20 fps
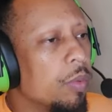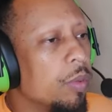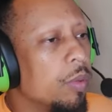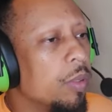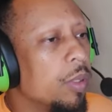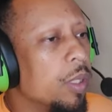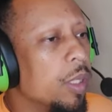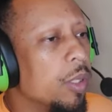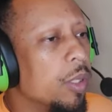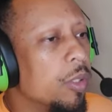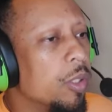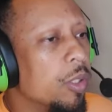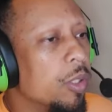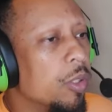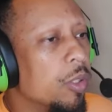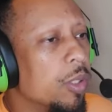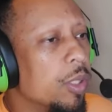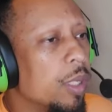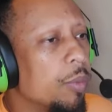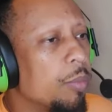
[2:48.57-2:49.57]
into your
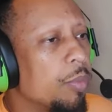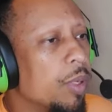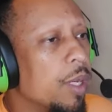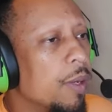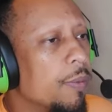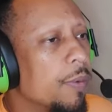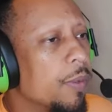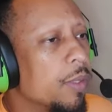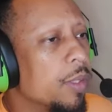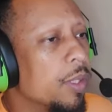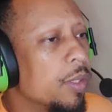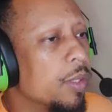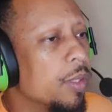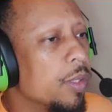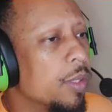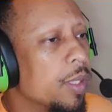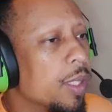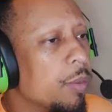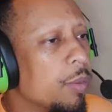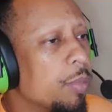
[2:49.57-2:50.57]
take profits. This is
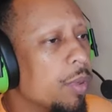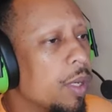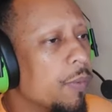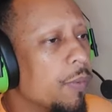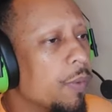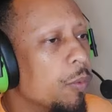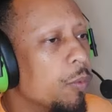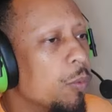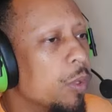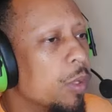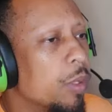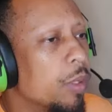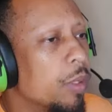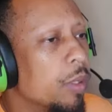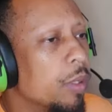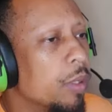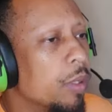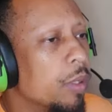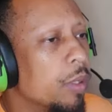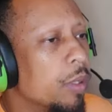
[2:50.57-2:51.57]
take profit 1,
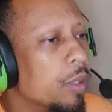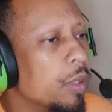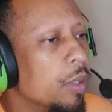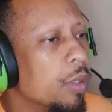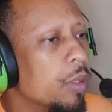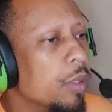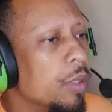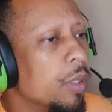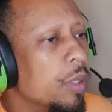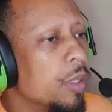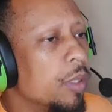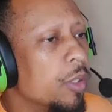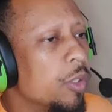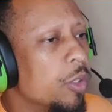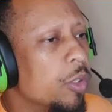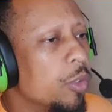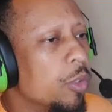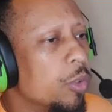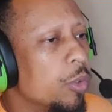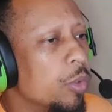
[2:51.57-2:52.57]

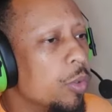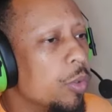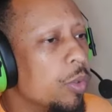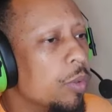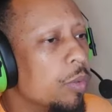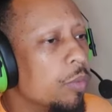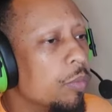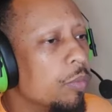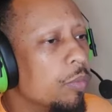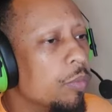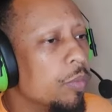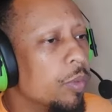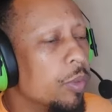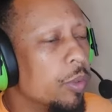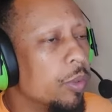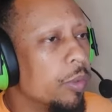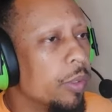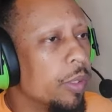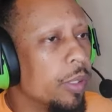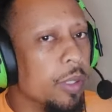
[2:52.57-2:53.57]
2,
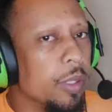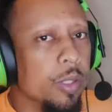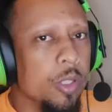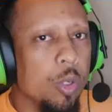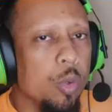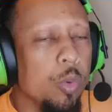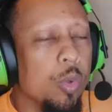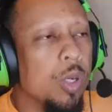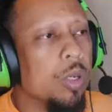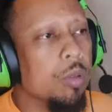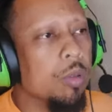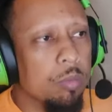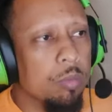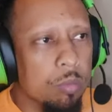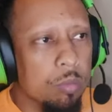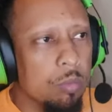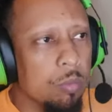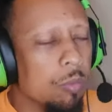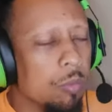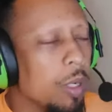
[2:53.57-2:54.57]
3, and so on,
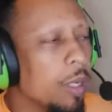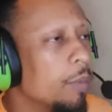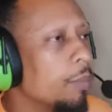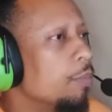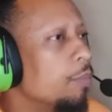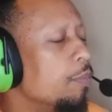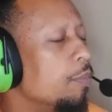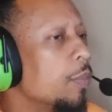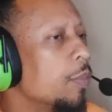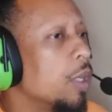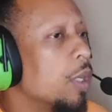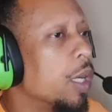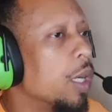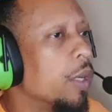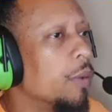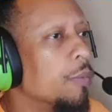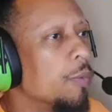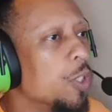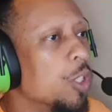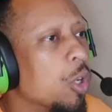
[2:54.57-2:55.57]
right? All
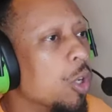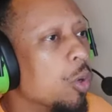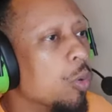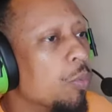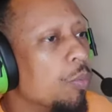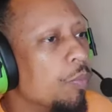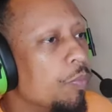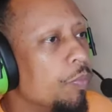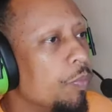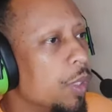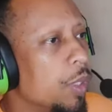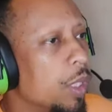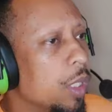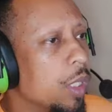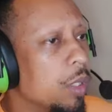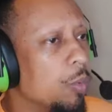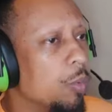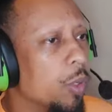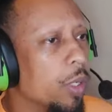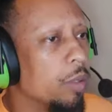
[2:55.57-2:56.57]
right, so
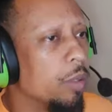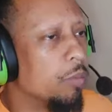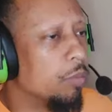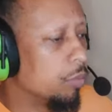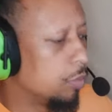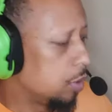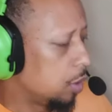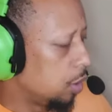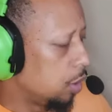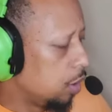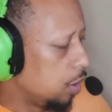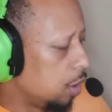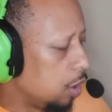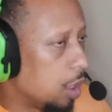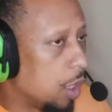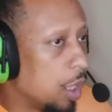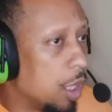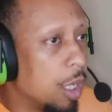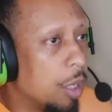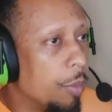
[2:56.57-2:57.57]
anyway,
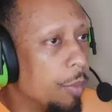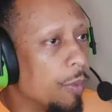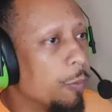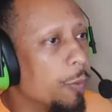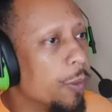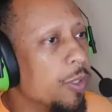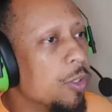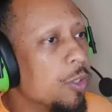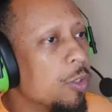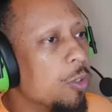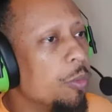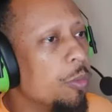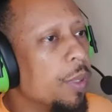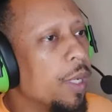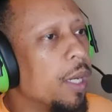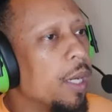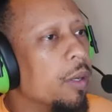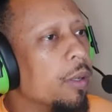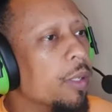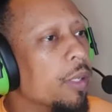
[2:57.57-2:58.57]
if we zoom
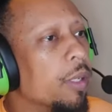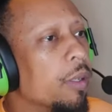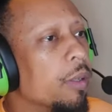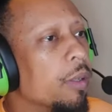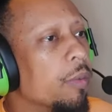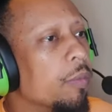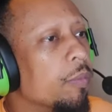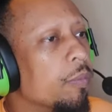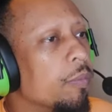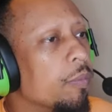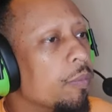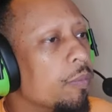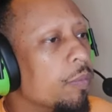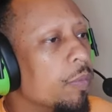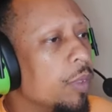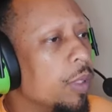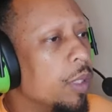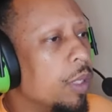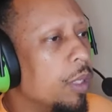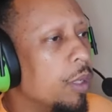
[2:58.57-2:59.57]
out here,
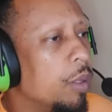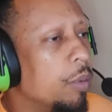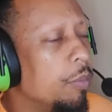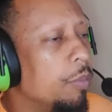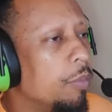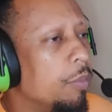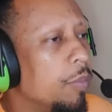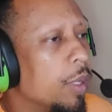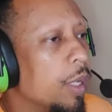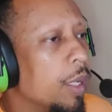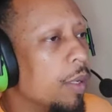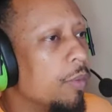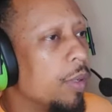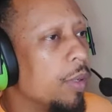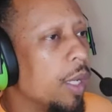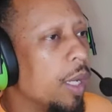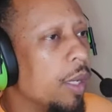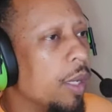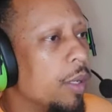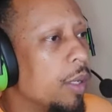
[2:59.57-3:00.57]

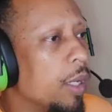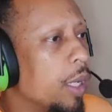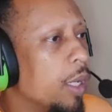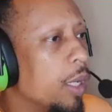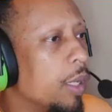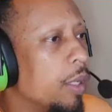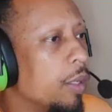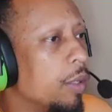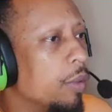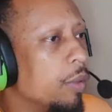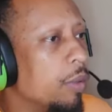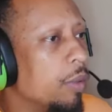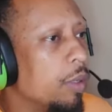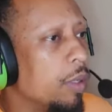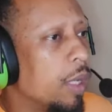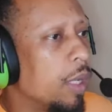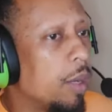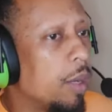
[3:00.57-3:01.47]
and I'll be